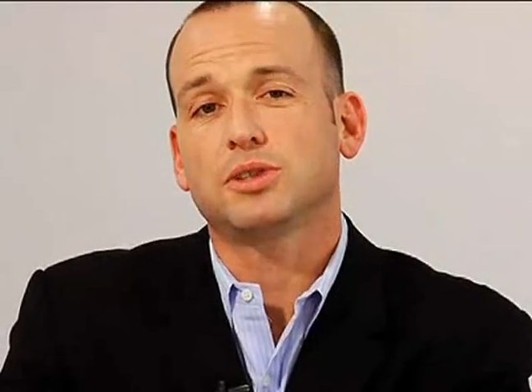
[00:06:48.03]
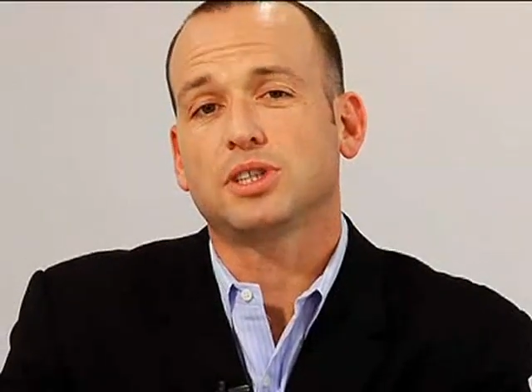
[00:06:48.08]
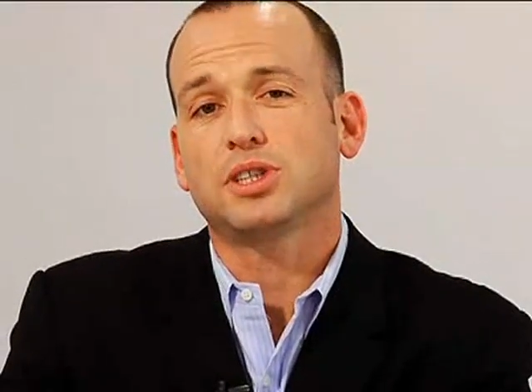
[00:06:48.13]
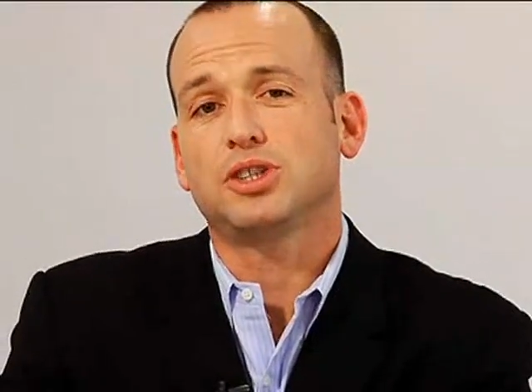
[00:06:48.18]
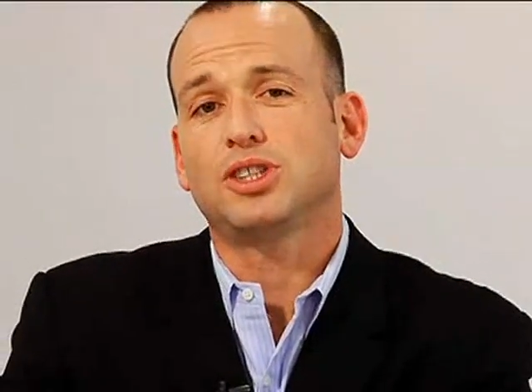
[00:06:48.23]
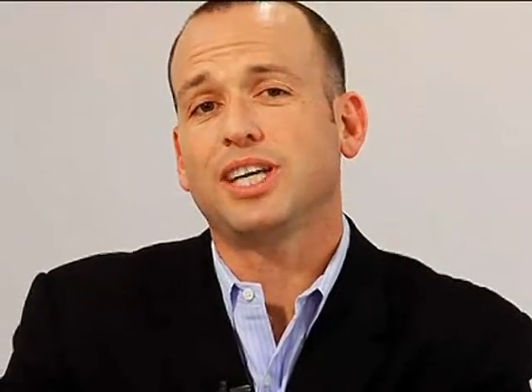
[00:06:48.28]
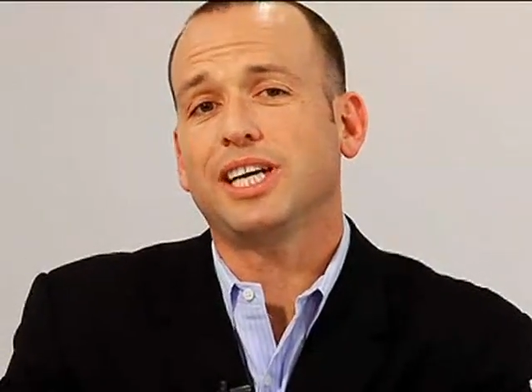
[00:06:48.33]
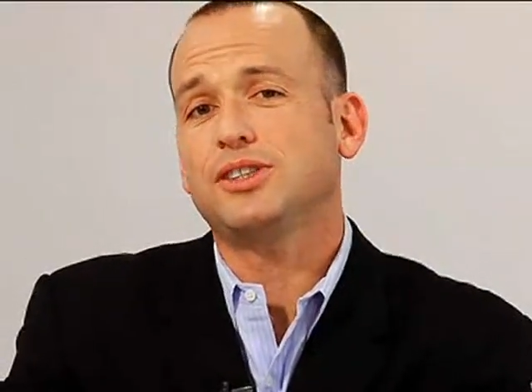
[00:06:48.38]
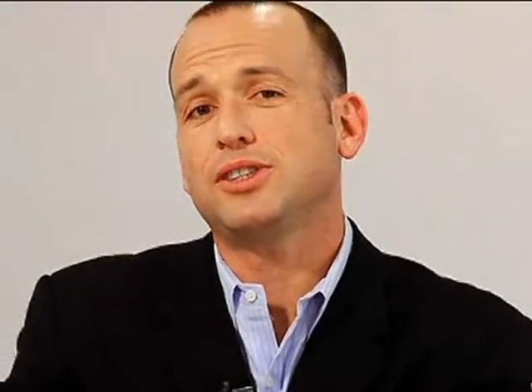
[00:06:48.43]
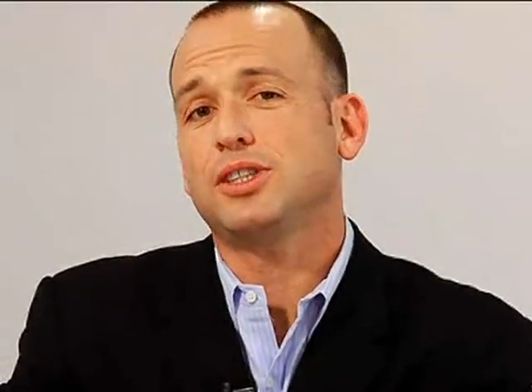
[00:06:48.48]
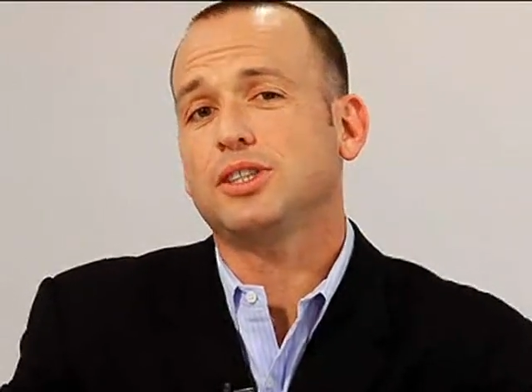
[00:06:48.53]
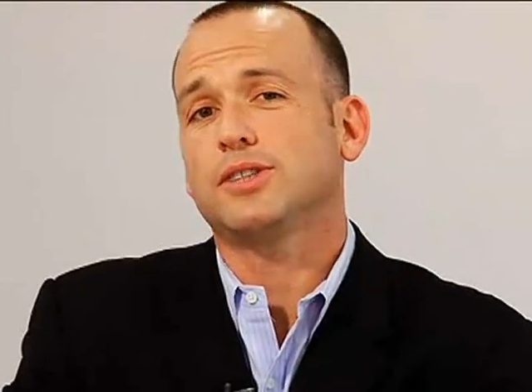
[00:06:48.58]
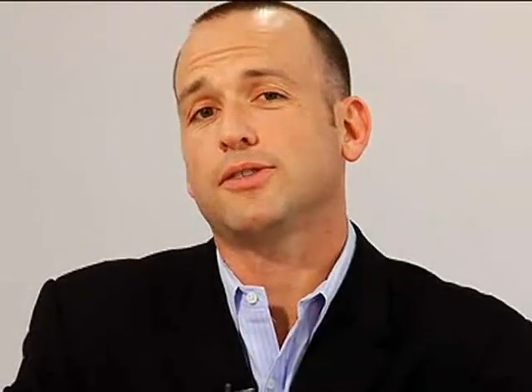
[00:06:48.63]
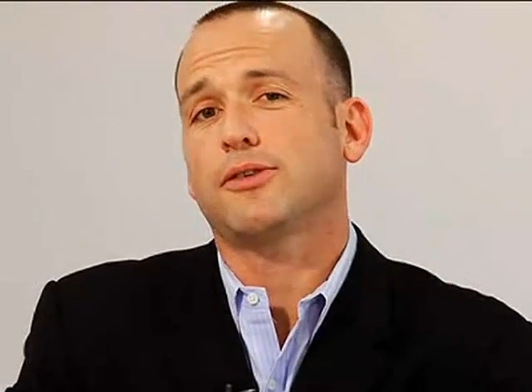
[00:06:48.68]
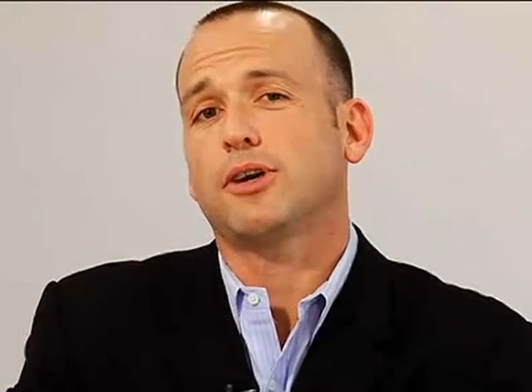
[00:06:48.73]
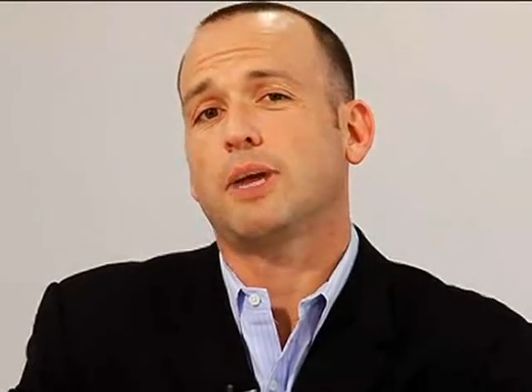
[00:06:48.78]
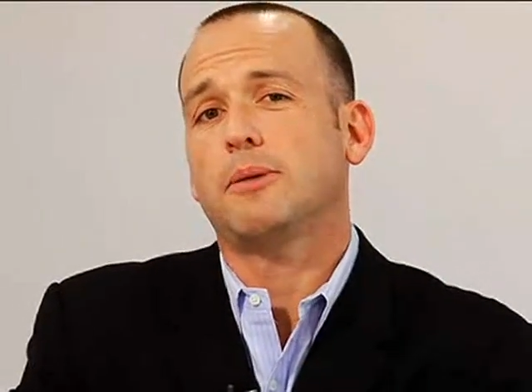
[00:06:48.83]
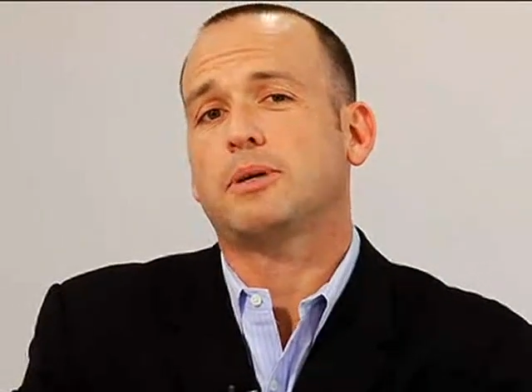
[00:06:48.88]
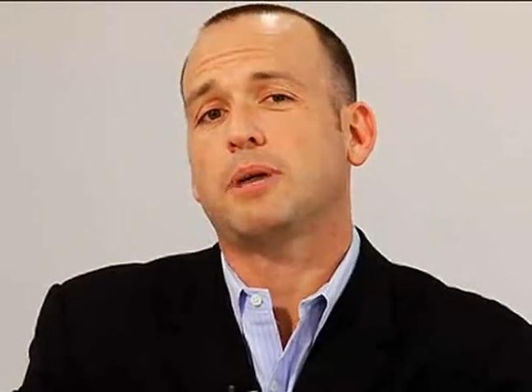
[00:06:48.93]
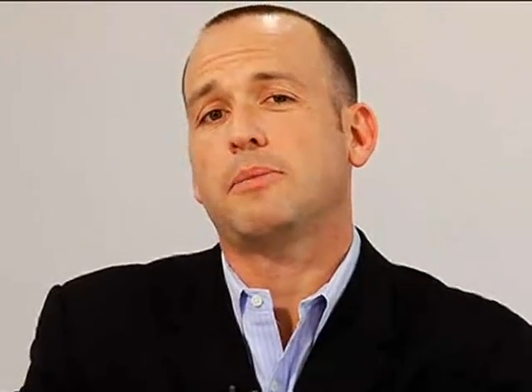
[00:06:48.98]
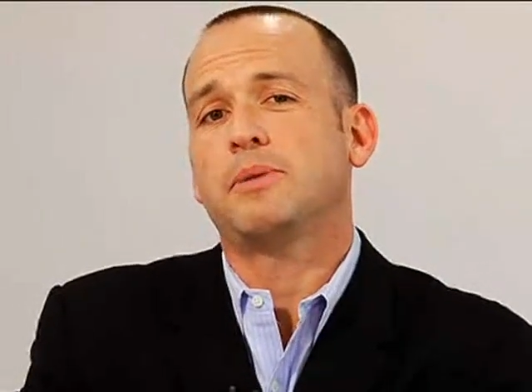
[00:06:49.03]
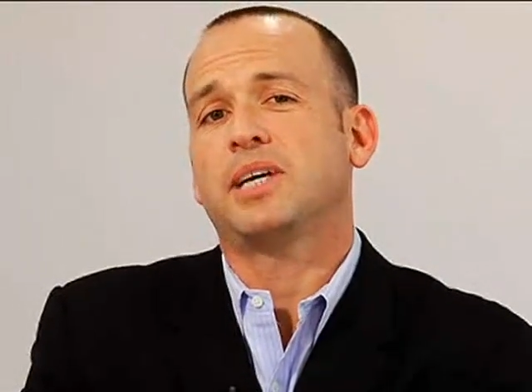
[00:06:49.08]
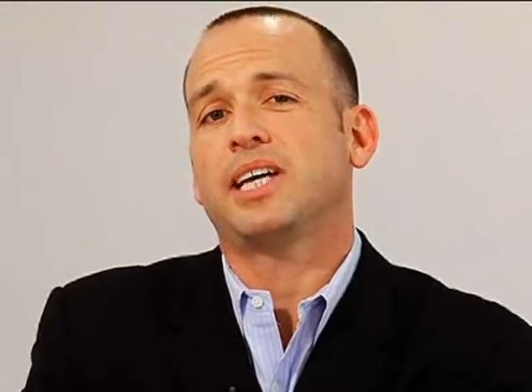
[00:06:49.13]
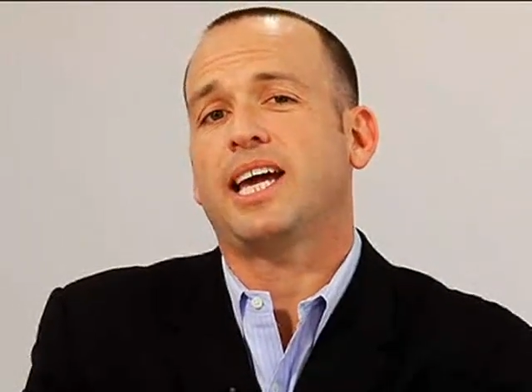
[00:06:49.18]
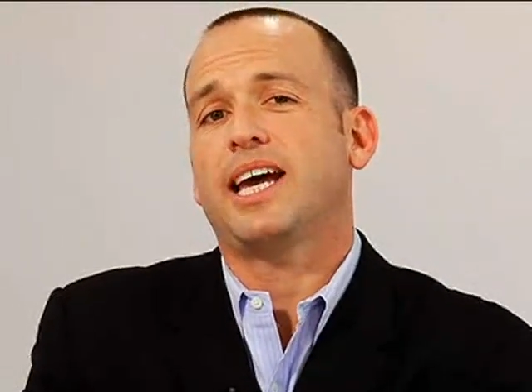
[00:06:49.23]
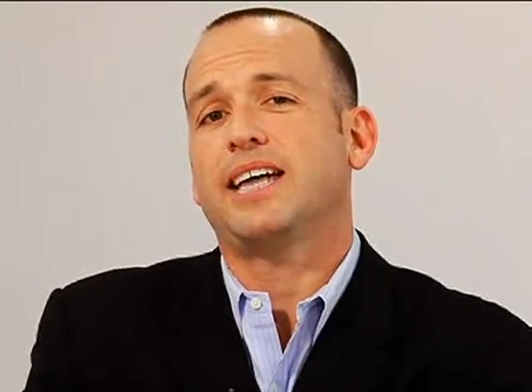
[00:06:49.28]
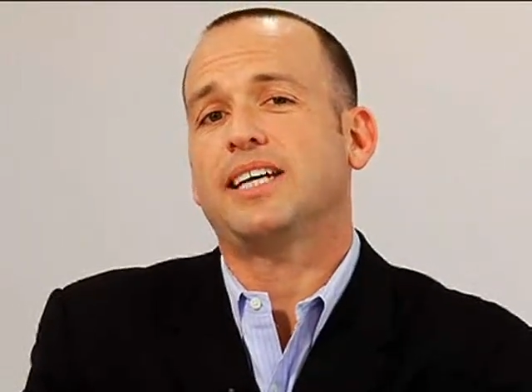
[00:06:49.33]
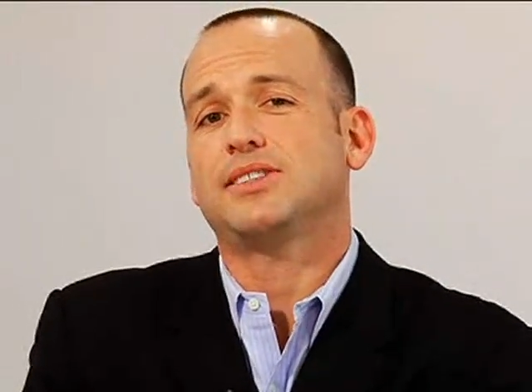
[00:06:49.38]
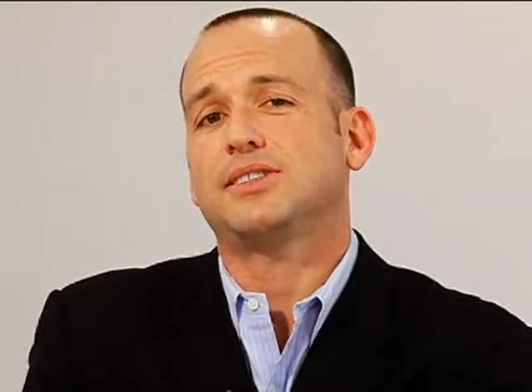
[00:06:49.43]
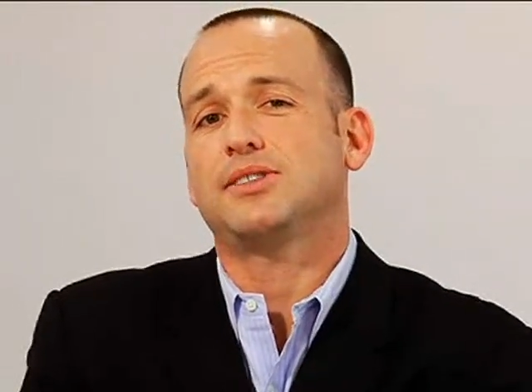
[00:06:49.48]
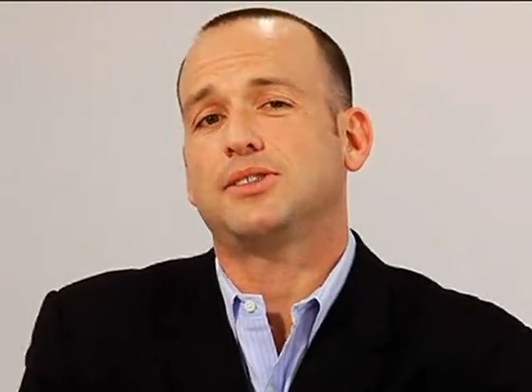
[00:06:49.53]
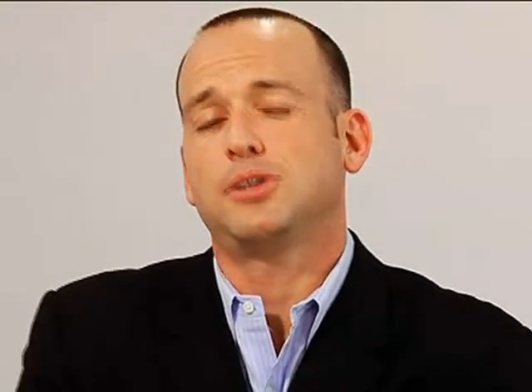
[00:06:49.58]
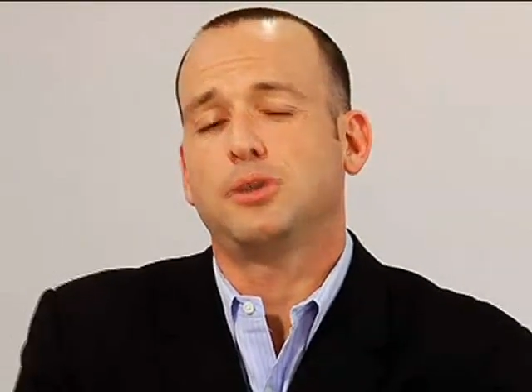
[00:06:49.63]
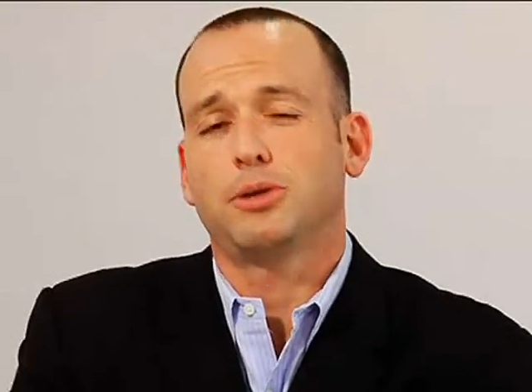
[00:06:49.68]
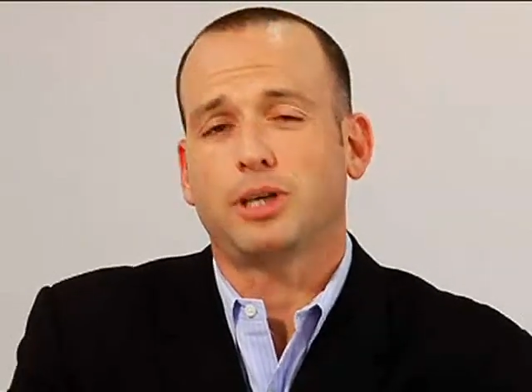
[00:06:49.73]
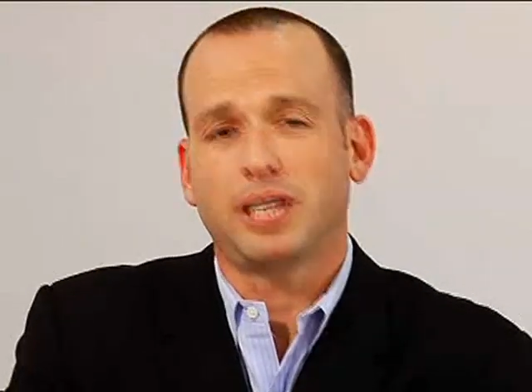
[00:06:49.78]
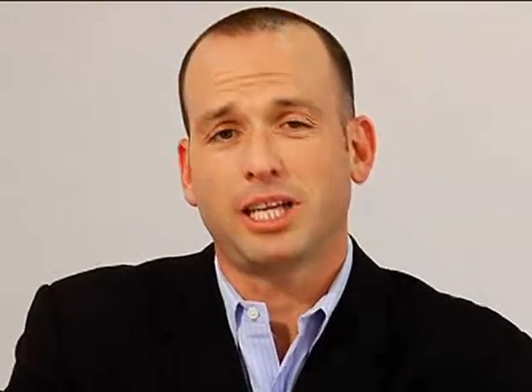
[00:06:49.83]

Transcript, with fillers: or suggestions for upcoming guests,